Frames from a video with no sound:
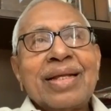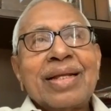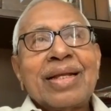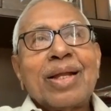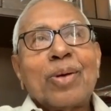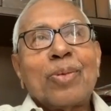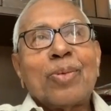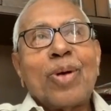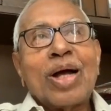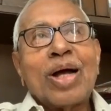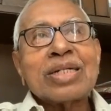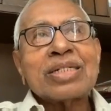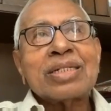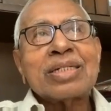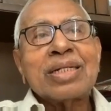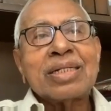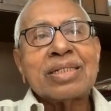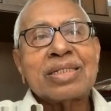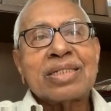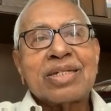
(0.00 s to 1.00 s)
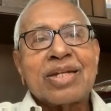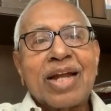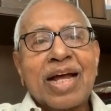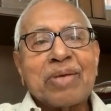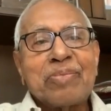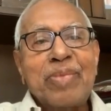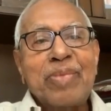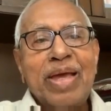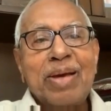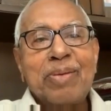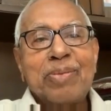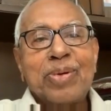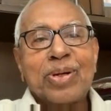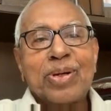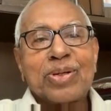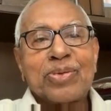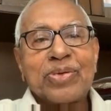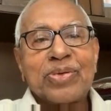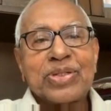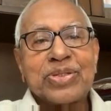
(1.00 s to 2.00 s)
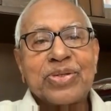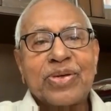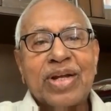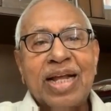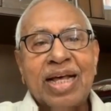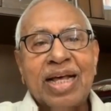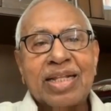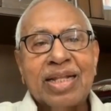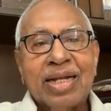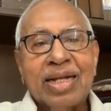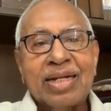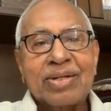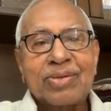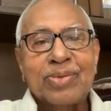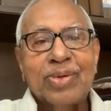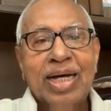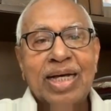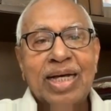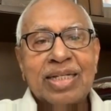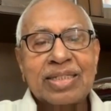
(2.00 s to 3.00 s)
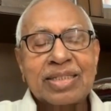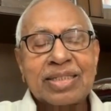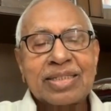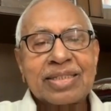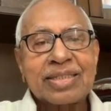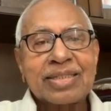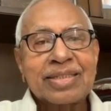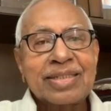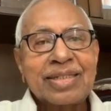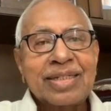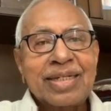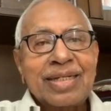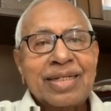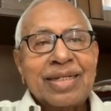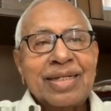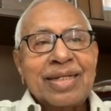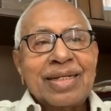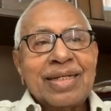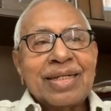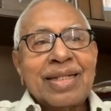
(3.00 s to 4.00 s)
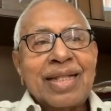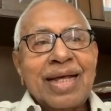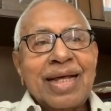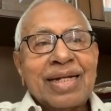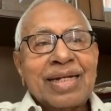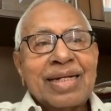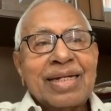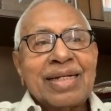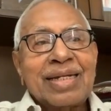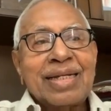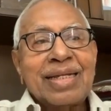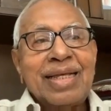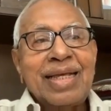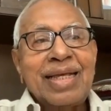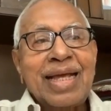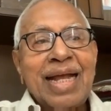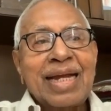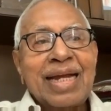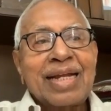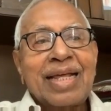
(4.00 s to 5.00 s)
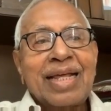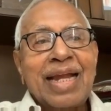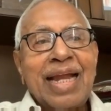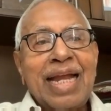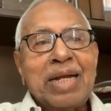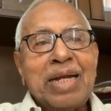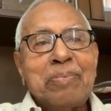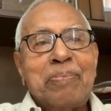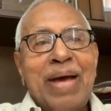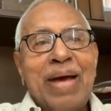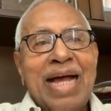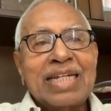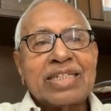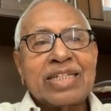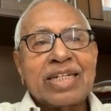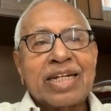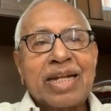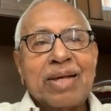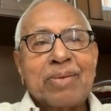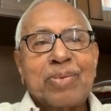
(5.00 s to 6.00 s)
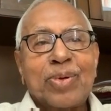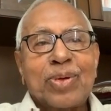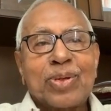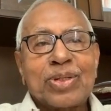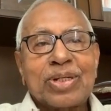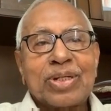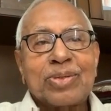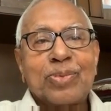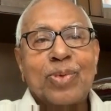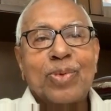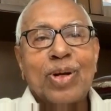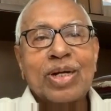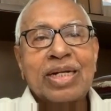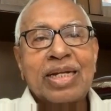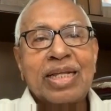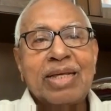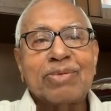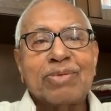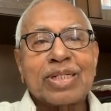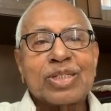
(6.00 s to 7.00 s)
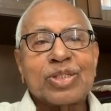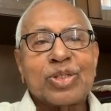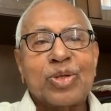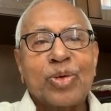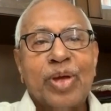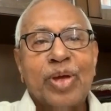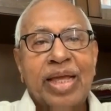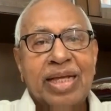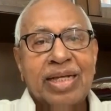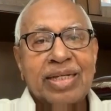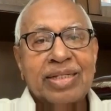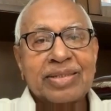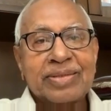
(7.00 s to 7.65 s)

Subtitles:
Now, what struck me about Vishwanathan was that he had great passion about what he was doing.